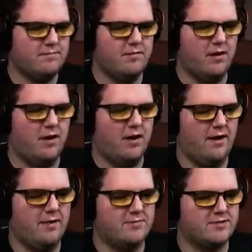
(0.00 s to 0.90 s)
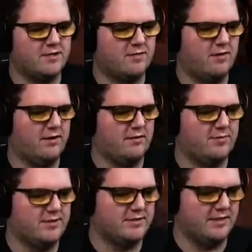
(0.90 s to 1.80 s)
Alright, I'm just gonna rock the
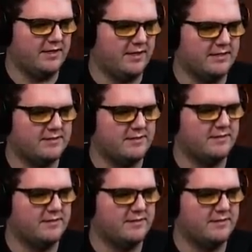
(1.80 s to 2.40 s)
pistol, I guess.